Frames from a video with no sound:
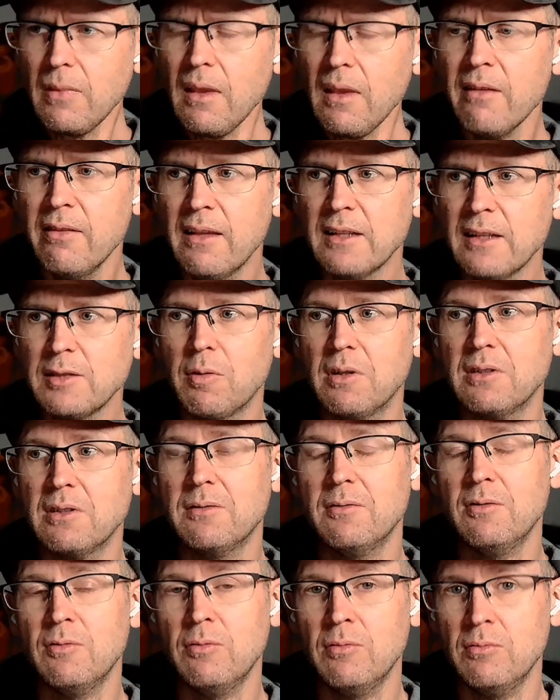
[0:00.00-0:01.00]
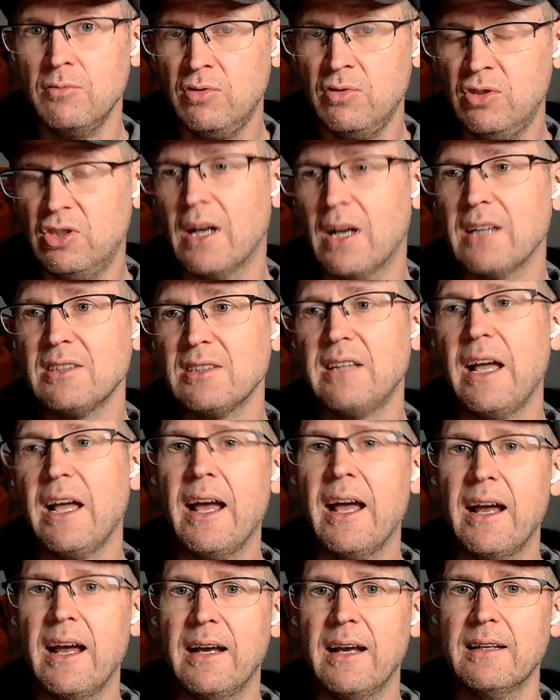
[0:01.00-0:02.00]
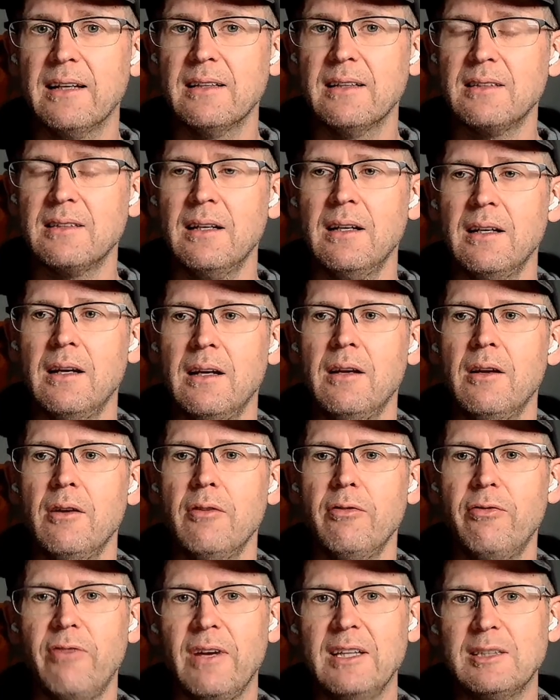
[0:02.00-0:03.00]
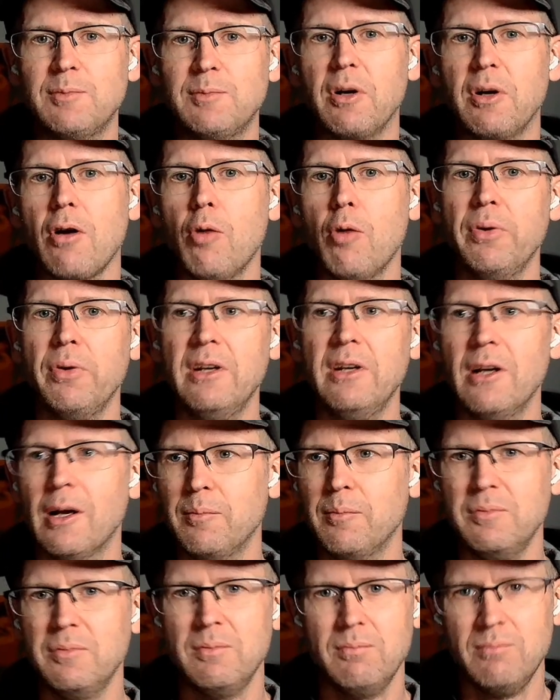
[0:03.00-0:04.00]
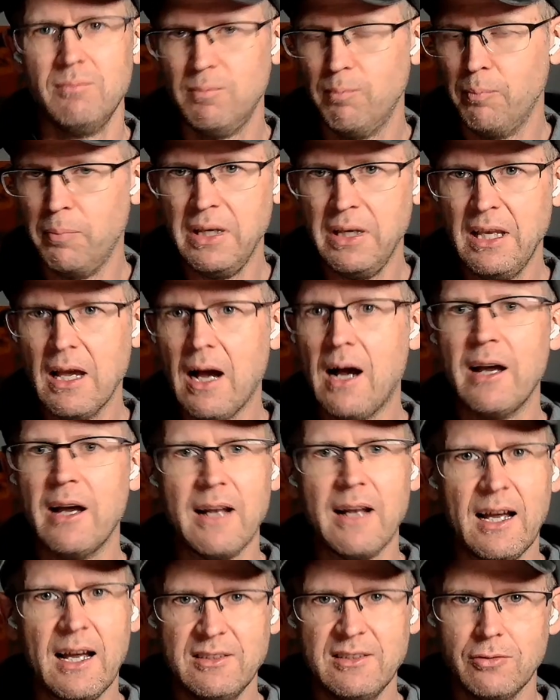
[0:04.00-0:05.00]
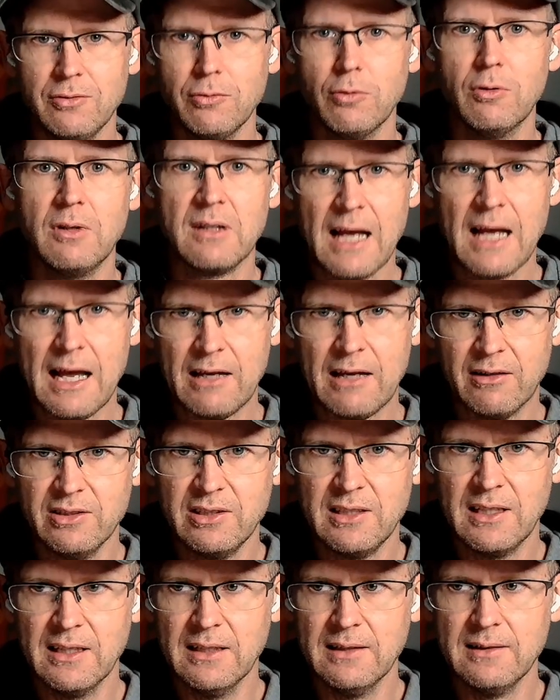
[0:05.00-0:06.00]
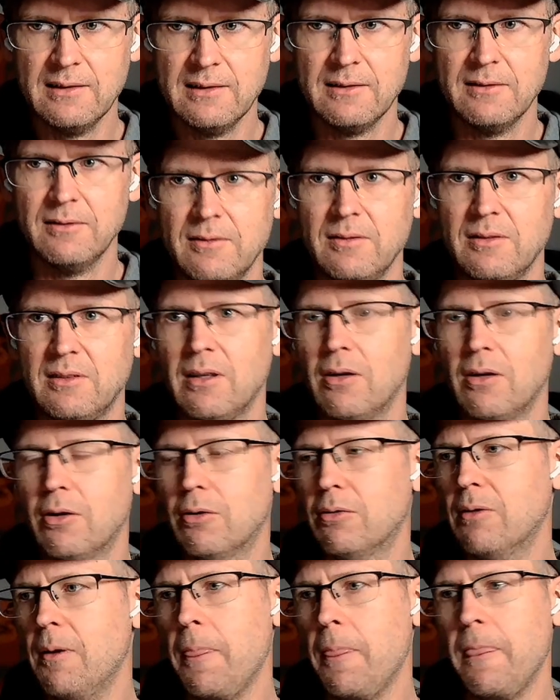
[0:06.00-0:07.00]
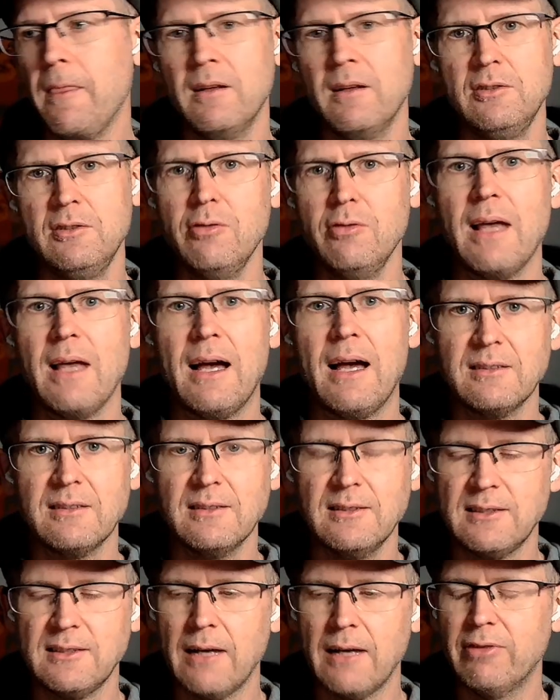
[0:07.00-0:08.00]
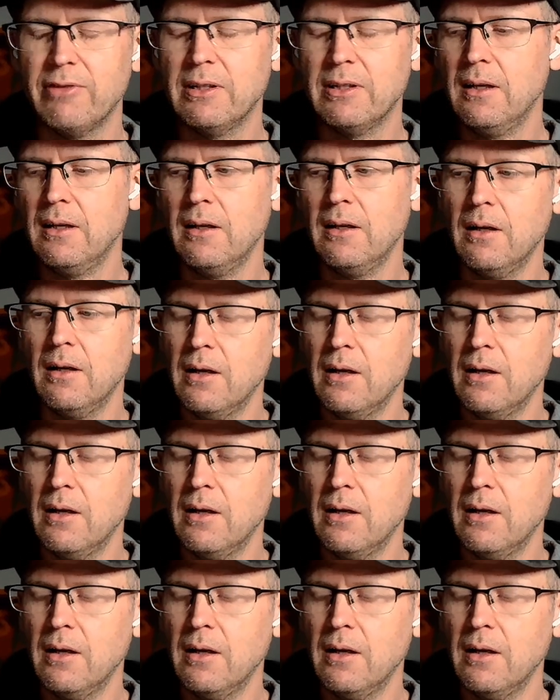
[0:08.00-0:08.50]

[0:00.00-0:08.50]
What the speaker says: And this was just as Facebook opened up beyond high school and college kids. So 2007.